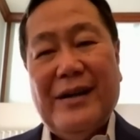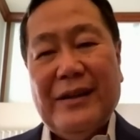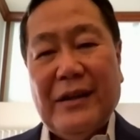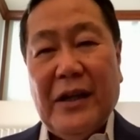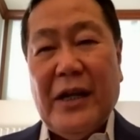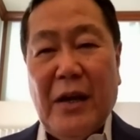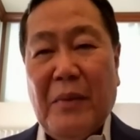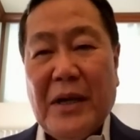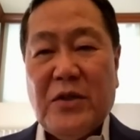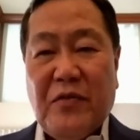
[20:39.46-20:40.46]
Turkey
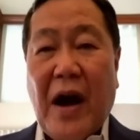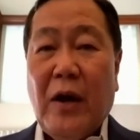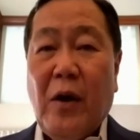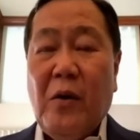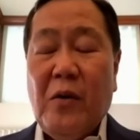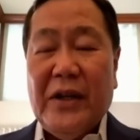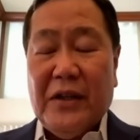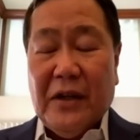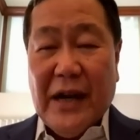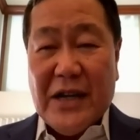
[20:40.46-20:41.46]
must follow
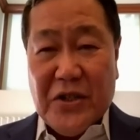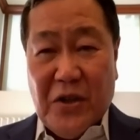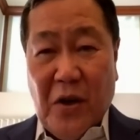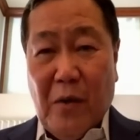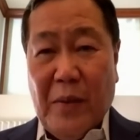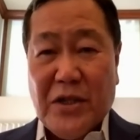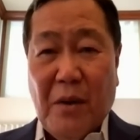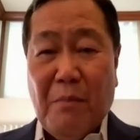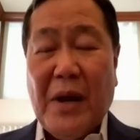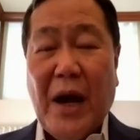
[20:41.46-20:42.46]
international law, must
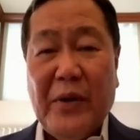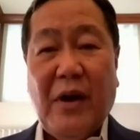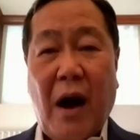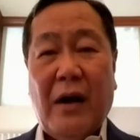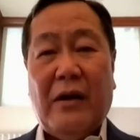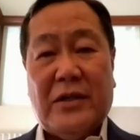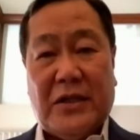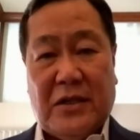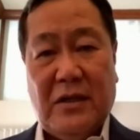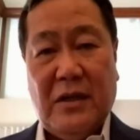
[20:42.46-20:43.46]
comply with
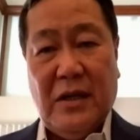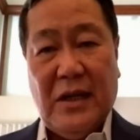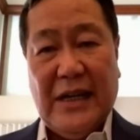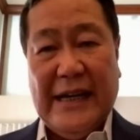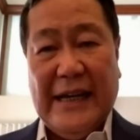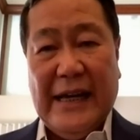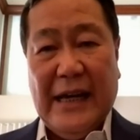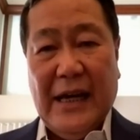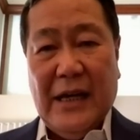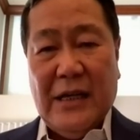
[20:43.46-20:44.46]
UNCLOS.
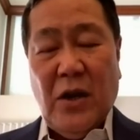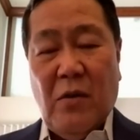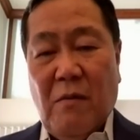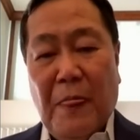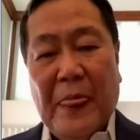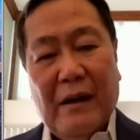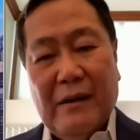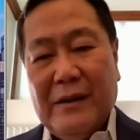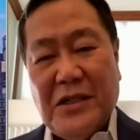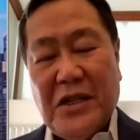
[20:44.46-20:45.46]
So
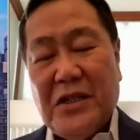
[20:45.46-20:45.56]
this is a